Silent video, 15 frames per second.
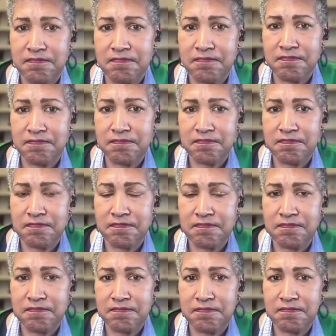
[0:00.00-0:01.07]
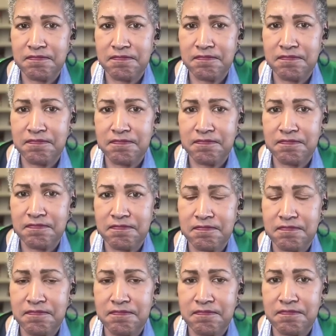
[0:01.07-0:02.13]

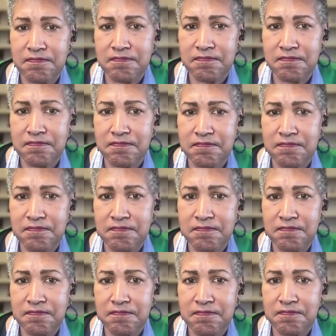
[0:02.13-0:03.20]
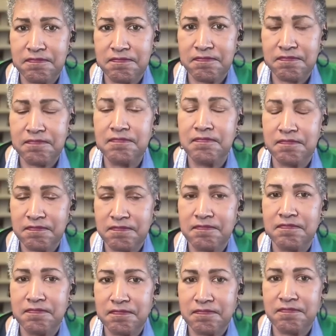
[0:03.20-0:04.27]

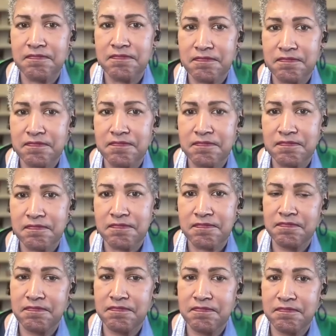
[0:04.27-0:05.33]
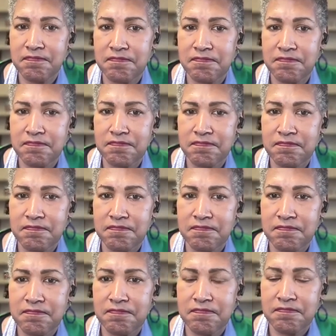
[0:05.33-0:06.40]

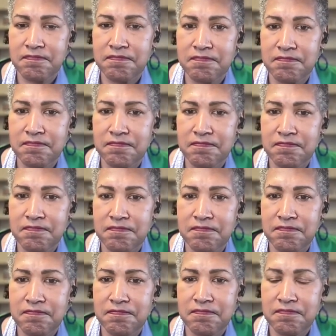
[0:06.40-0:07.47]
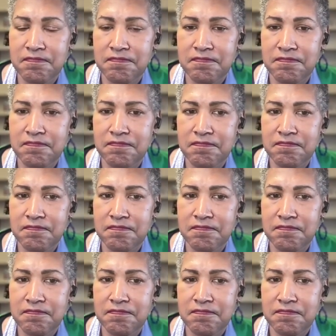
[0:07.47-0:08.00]
[no speech]